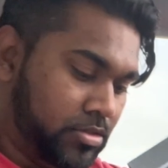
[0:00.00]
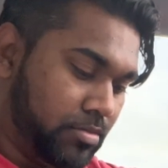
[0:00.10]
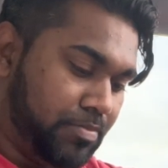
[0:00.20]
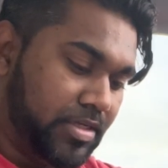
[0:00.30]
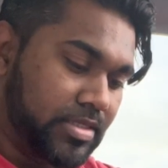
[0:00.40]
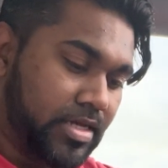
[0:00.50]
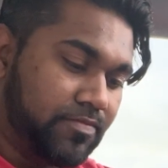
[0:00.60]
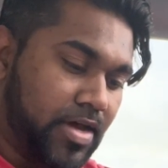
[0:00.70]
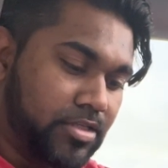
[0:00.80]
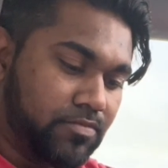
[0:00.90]
So please take
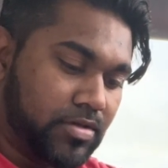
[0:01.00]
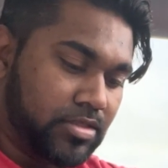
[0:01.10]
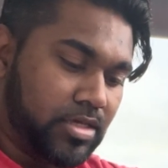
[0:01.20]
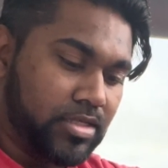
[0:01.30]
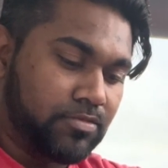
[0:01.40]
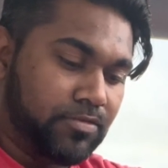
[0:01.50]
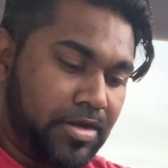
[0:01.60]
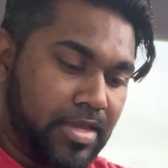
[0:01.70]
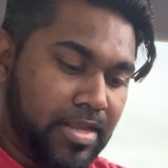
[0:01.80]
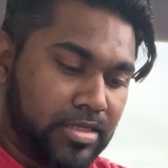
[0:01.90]
advantage of it. It's
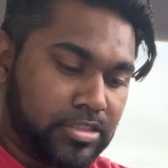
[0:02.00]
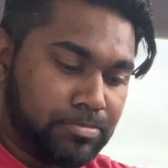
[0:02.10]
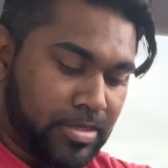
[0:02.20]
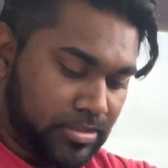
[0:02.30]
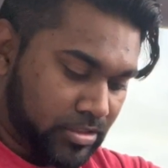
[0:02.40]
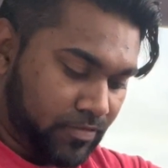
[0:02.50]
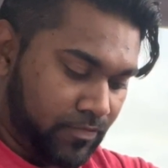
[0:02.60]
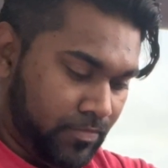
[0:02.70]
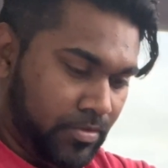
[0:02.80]
very inexpensive,